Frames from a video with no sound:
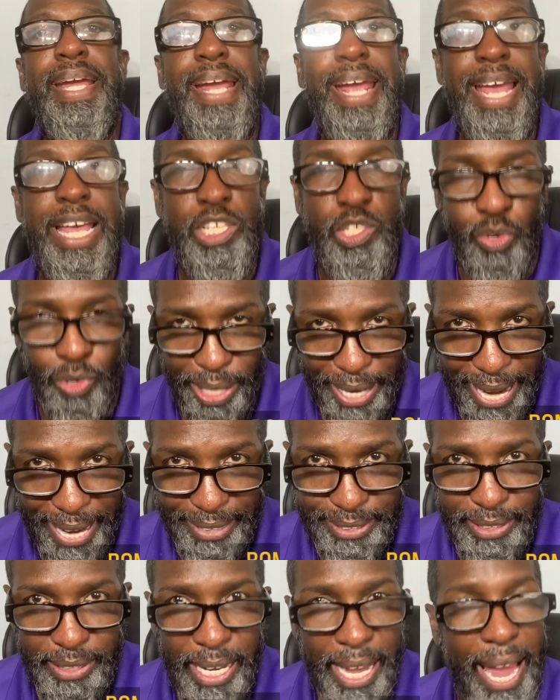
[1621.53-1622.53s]

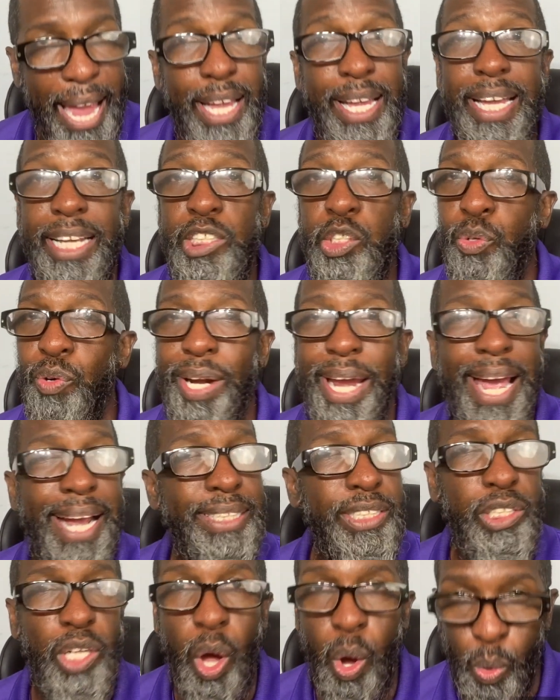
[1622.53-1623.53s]
Israelites.
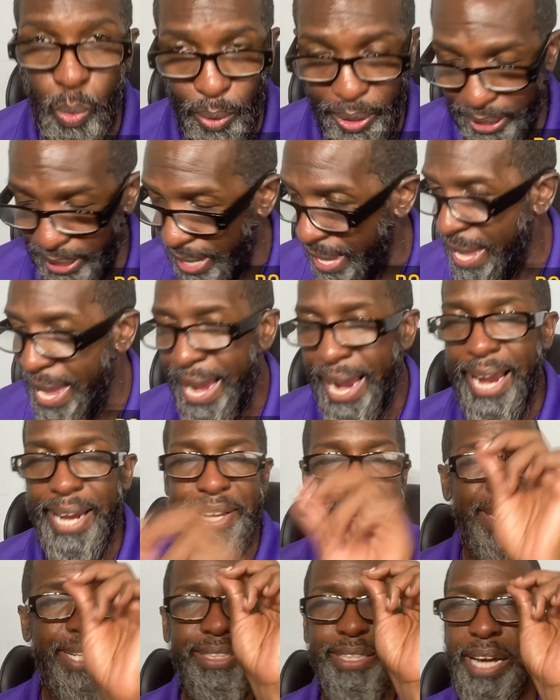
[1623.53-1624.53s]
Israelites only.
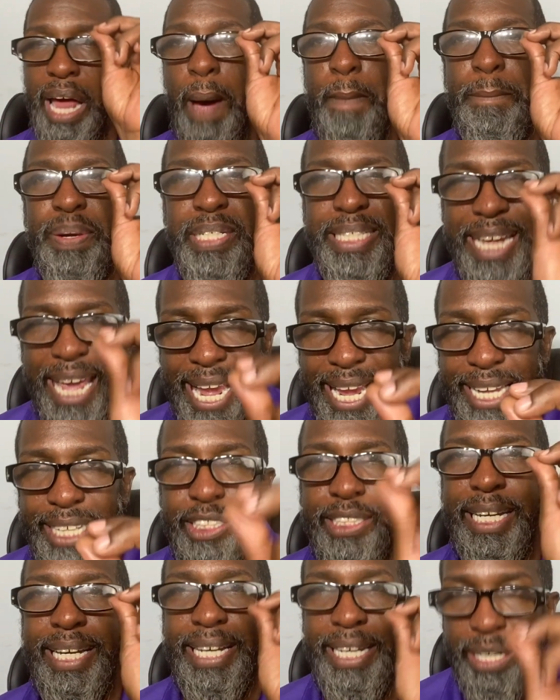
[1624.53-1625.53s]
It does not pertain
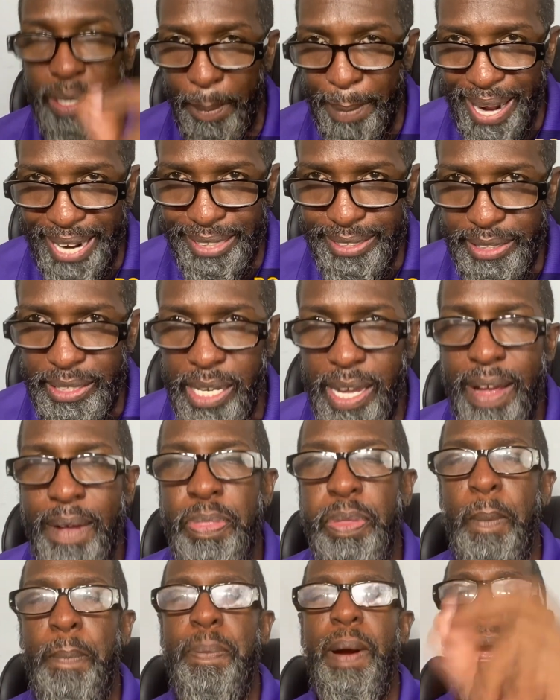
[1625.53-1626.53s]
to Edomites.
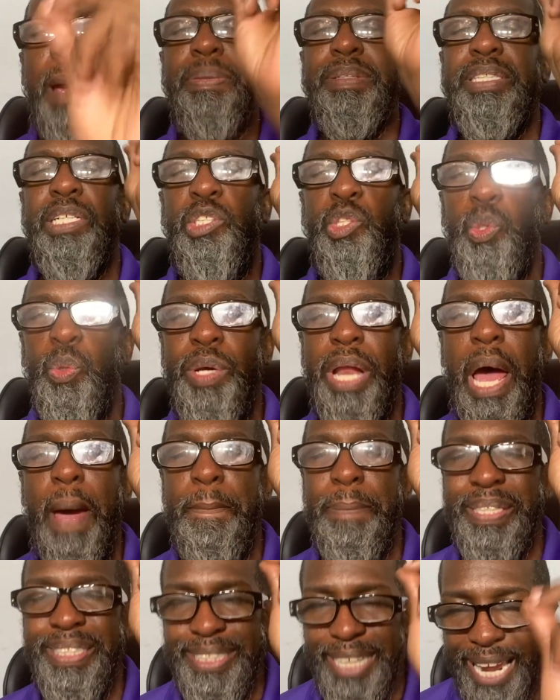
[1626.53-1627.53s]
The promises do
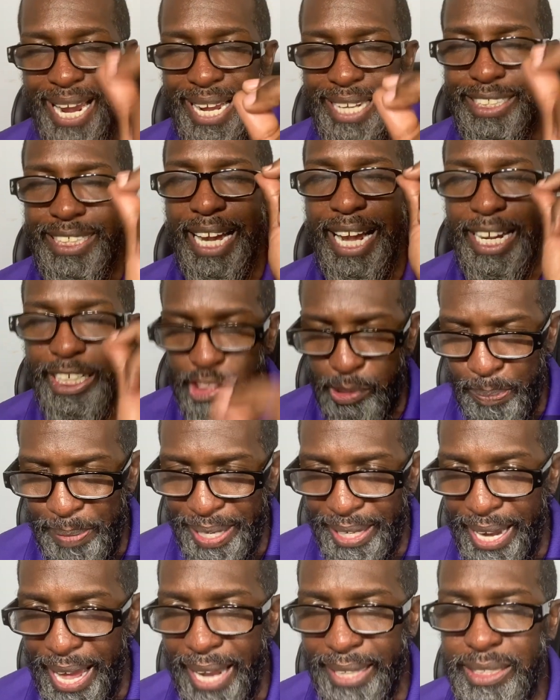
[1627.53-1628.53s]
not pertain to
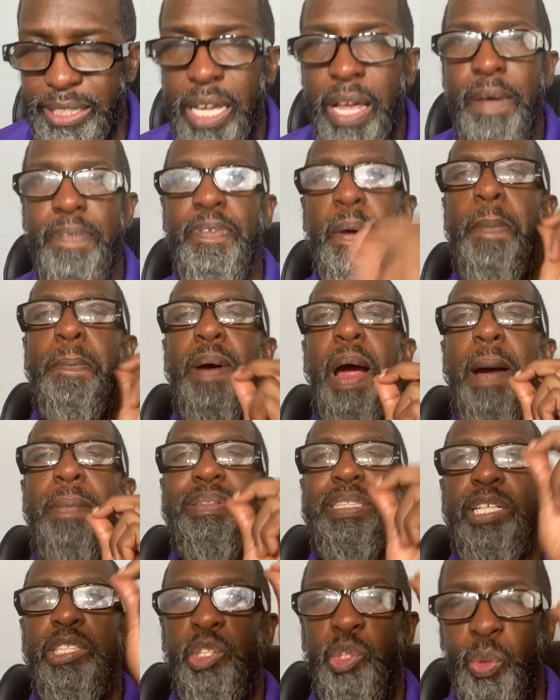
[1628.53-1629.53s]
Ishmaelites. The
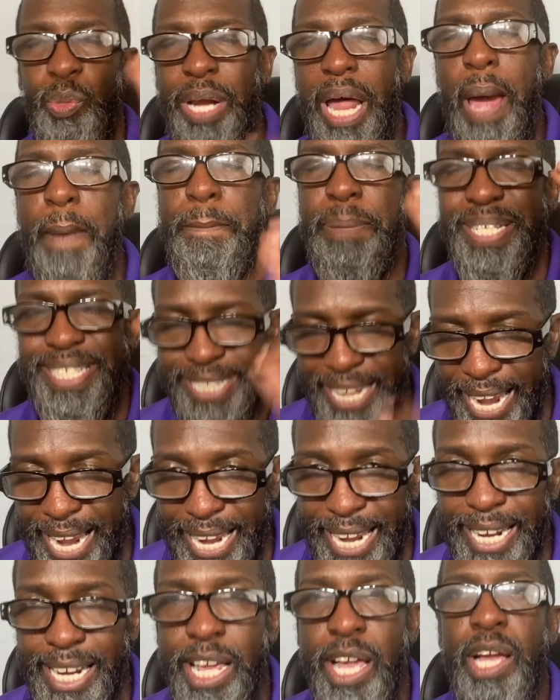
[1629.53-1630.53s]
promises do not
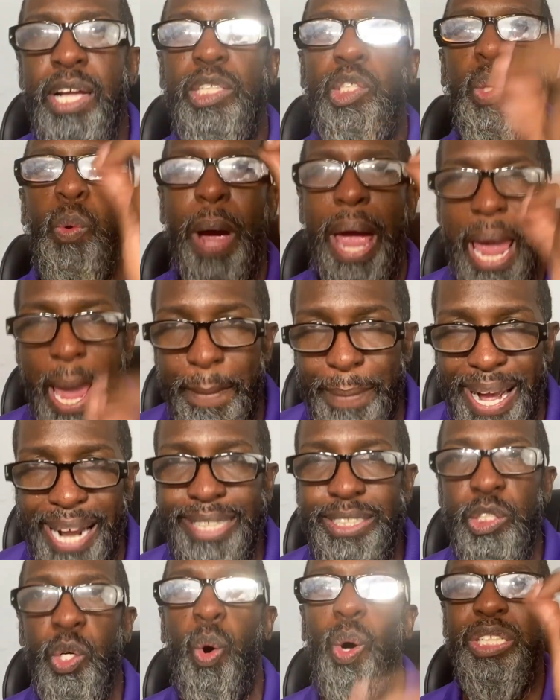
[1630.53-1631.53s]
pertain to
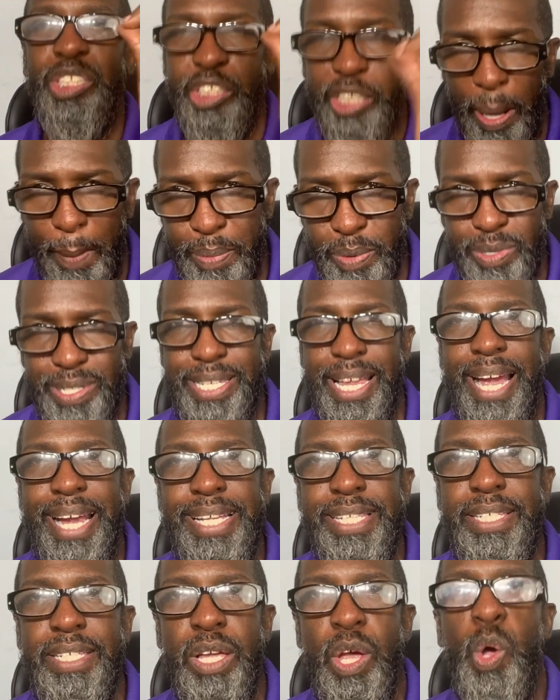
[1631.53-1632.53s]
Hamites or
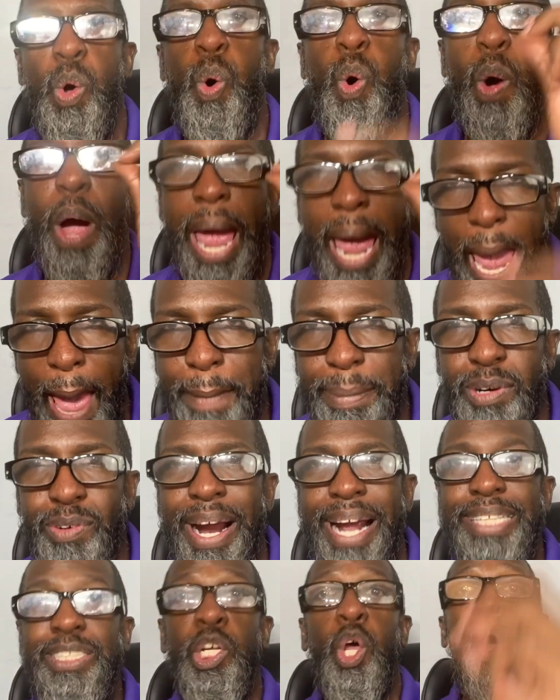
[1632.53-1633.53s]
Jebusites or
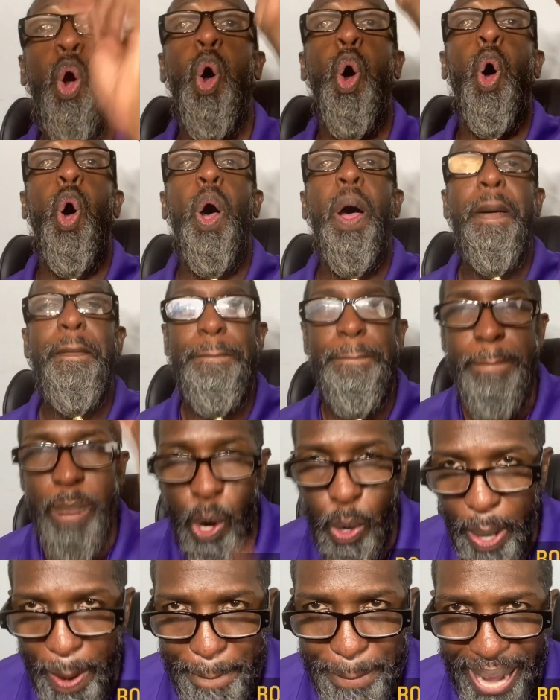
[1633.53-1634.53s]
Amorites or
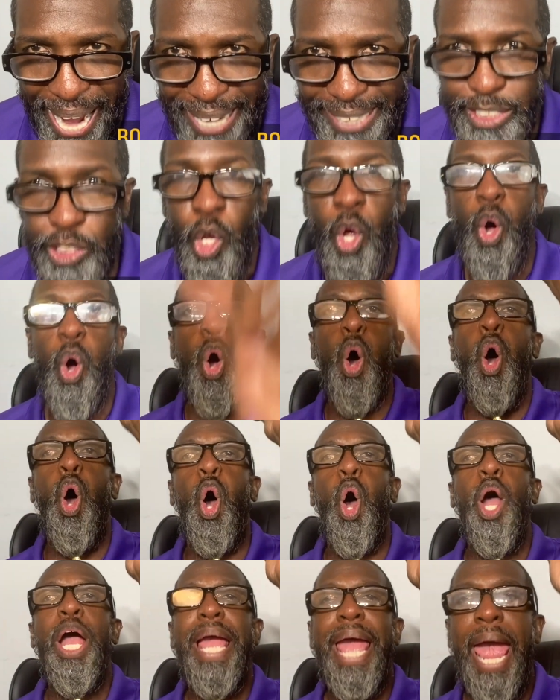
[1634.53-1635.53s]
Moabites
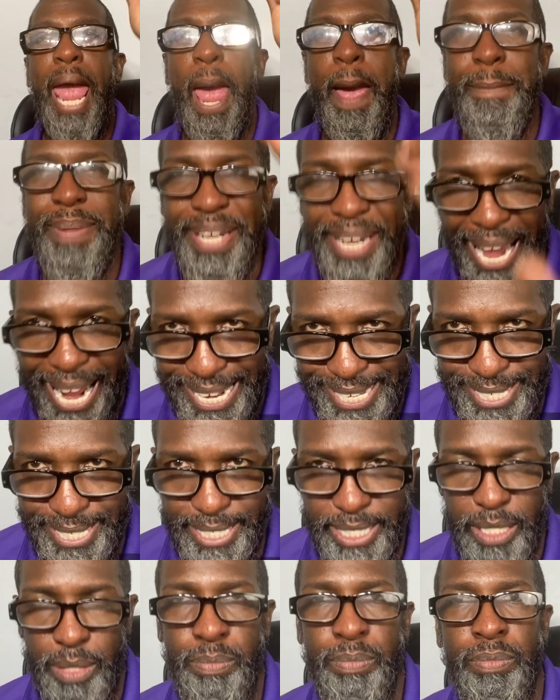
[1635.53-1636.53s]
or
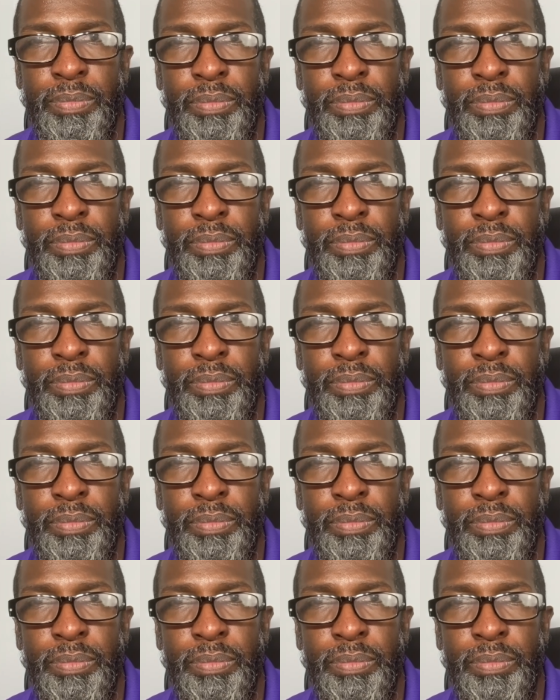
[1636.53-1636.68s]
Ammonites.